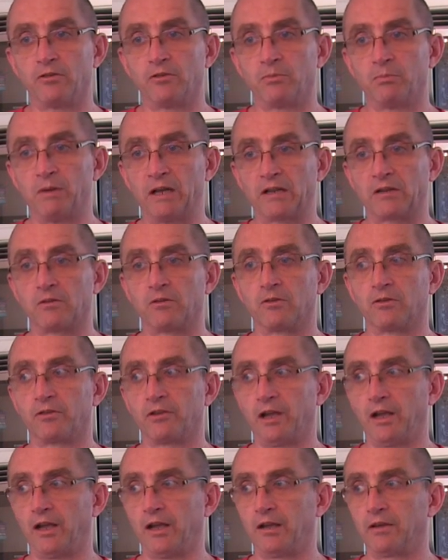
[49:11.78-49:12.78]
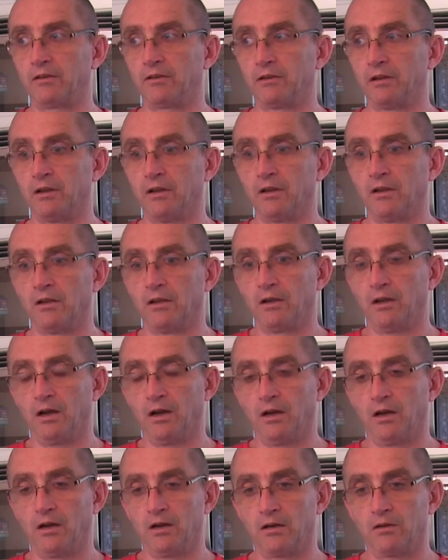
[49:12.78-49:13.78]
the reason for that is
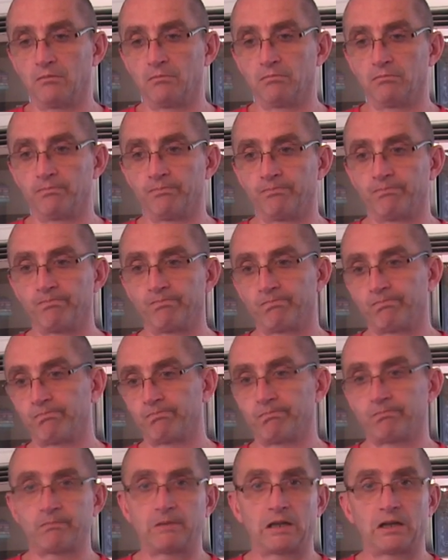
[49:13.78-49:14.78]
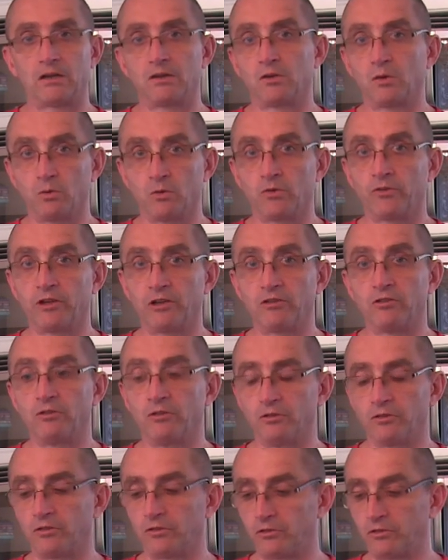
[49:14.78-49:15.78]
that the
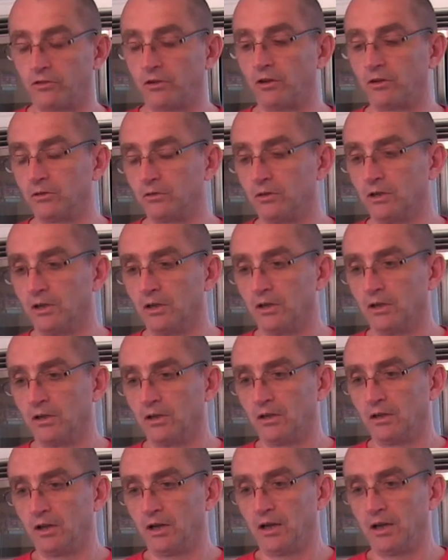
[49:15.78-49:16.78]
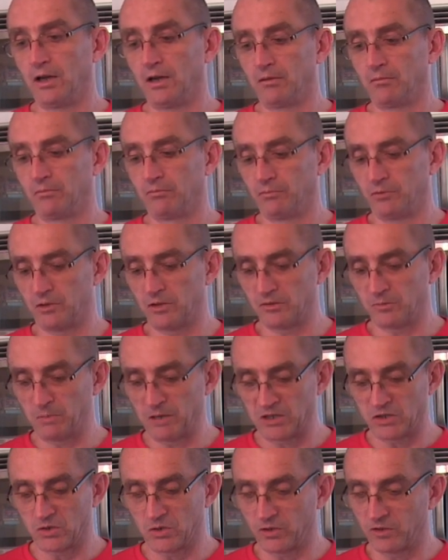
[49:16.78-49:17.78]
main reason that we're using the vinegar is
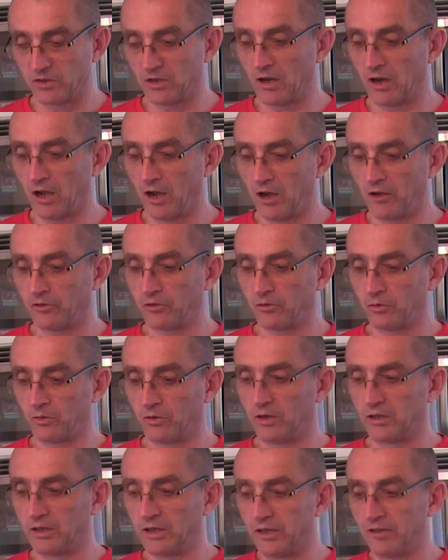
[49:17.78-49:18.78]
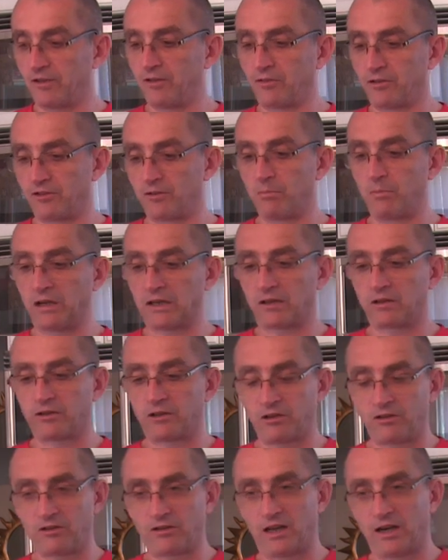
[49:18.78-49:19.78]
for the
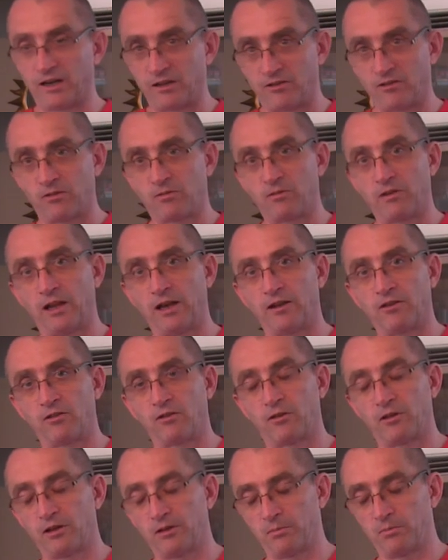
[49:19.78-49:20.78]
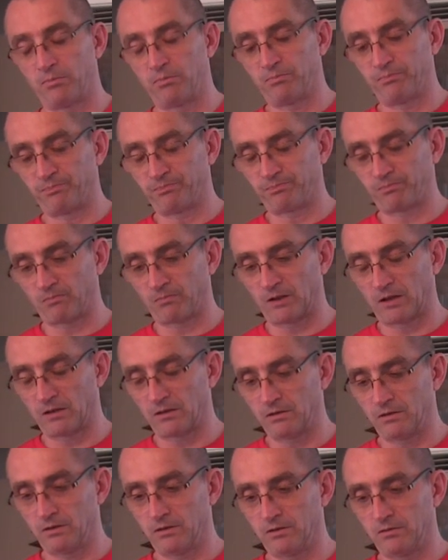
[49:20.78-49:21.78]
effects that it can have in, in
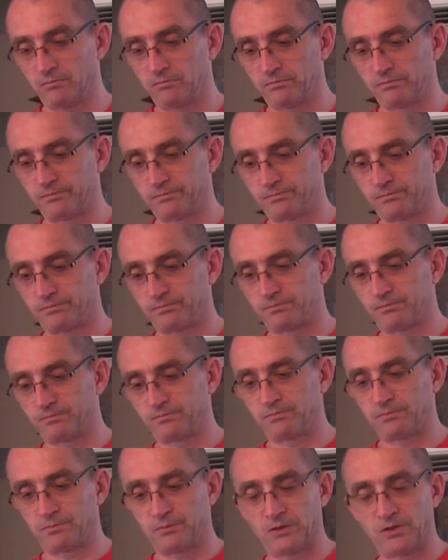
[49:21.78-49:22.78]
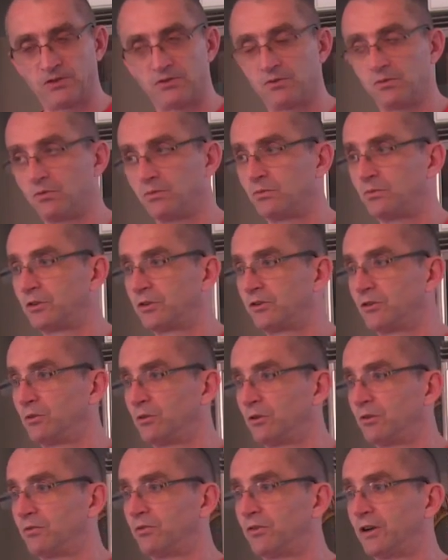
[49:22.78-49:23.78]
preventing um, botulism and,
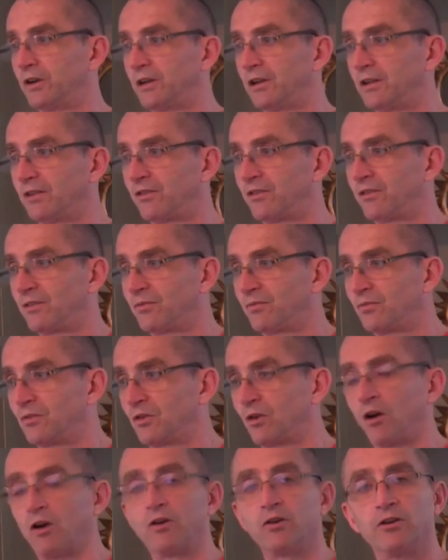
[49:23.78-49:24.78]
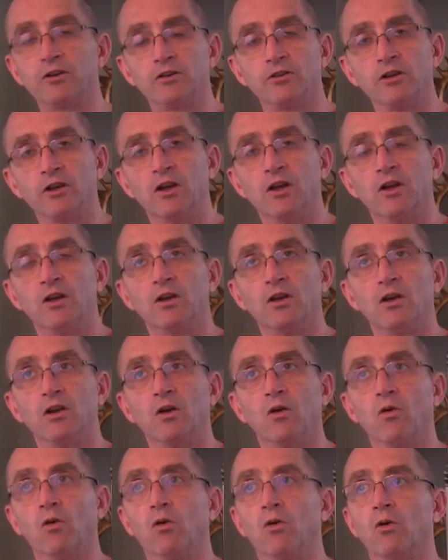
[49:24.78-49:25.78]
and, um,
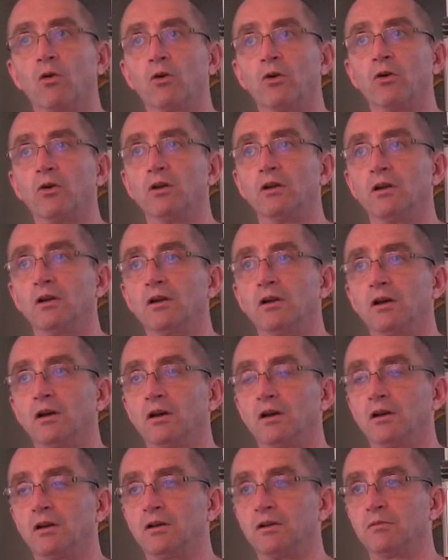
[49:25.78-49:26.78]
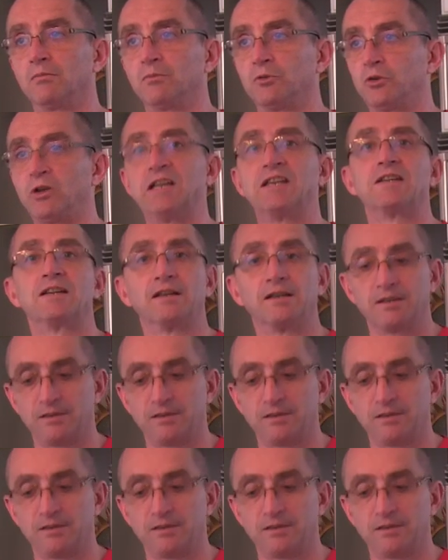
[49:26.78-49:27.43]
and mold. Now,